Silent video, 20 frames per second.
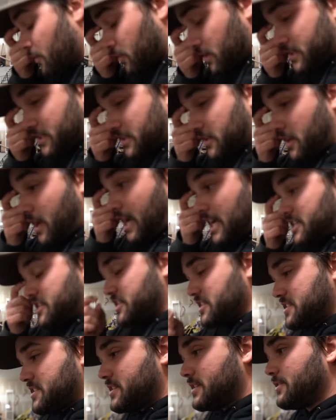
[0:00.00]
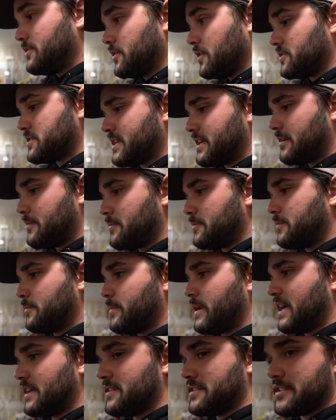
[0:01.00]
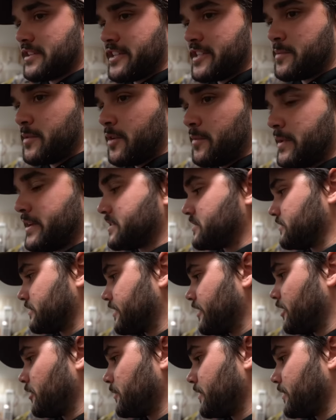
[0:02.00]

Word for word: we're in the garage because who knows how bad this is going to smell. May so kill